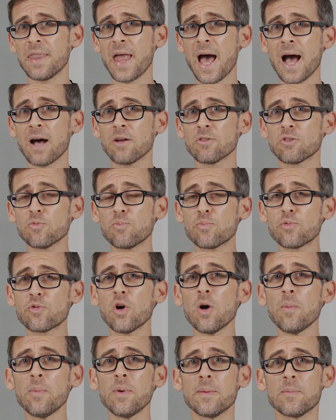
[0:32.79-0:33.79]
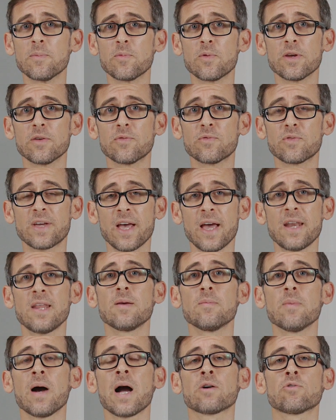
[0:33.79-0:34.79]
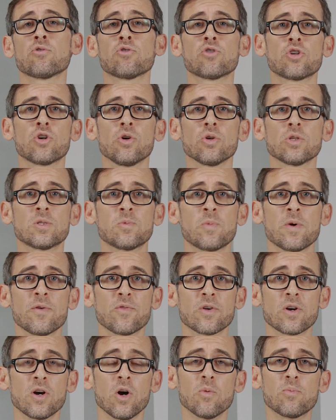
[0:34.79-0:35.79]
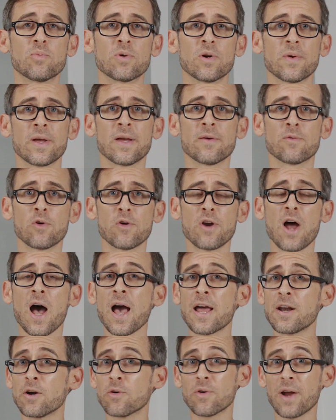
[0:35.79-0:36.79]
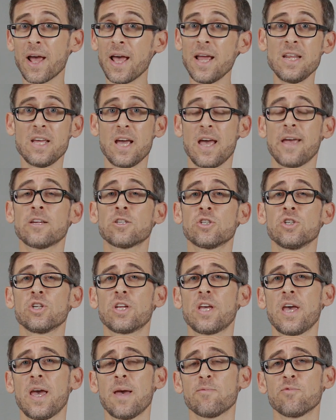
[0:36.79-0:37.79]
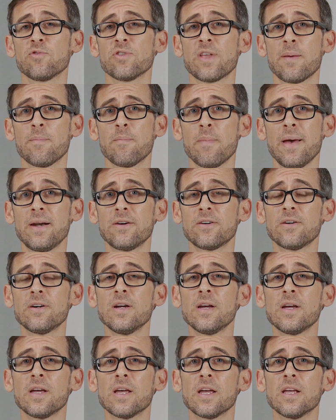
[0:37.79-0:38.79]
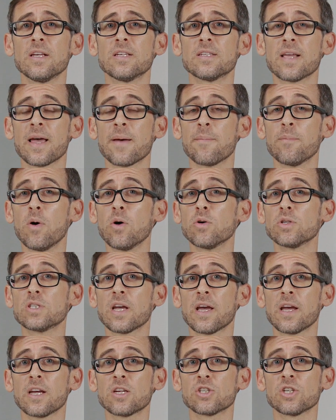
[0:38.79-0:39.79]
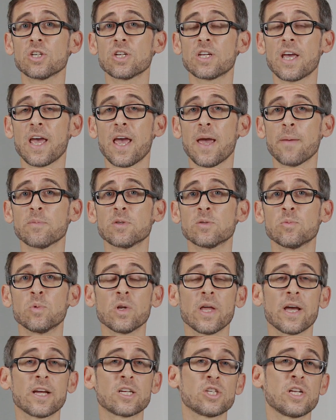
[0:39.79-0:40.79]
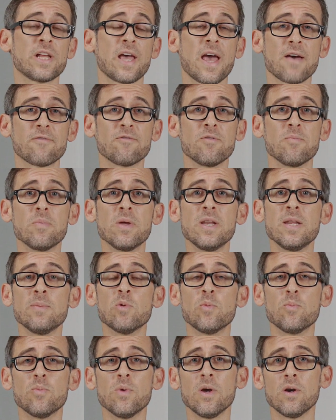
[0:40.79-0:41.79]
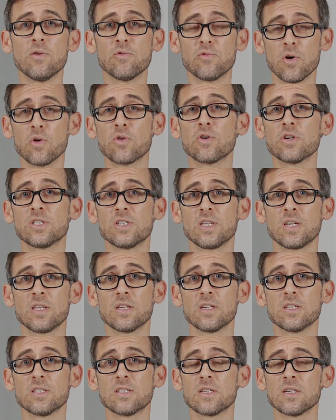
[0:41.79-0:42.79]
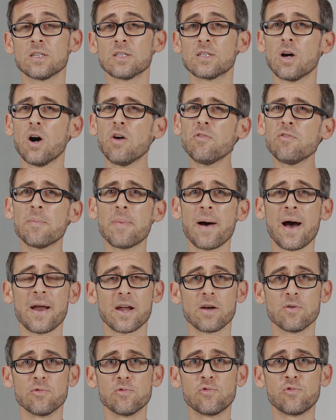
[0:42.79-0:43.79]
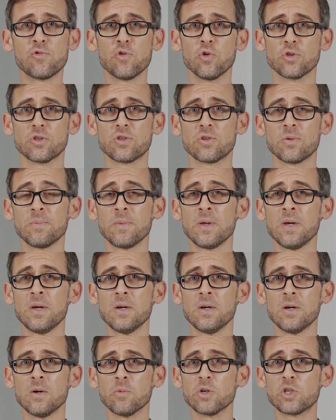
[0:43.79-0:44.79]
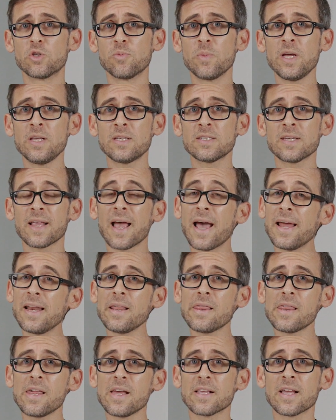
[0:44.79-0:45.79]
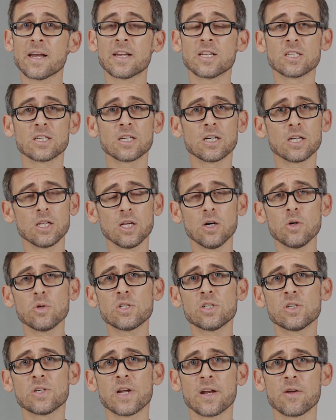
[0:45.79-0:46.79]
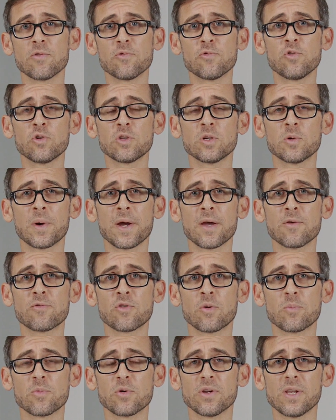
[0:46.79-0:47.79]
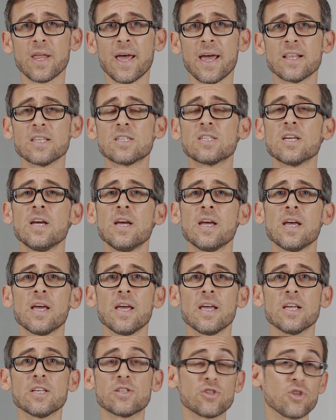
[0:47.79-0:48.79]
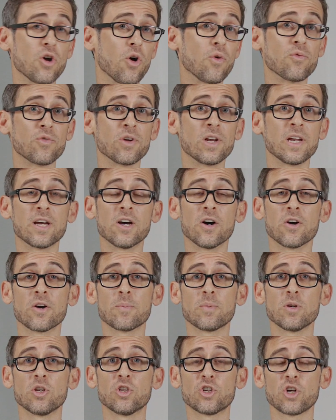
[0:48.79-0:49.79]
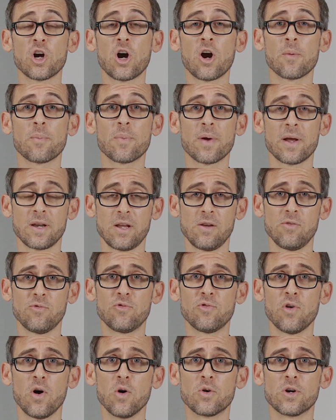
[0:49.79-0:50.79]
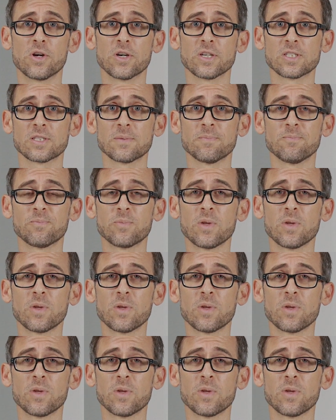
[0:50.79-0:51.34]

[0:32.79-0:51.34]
Now the problem with getting macro shots with a GoPro Hero nine or any action cam for that matter is that most action cams will actually have a minimum focusing distance of about a foot. Which means that anything that is closer than a foot away from your lens is not really gonna be sharp and in focus.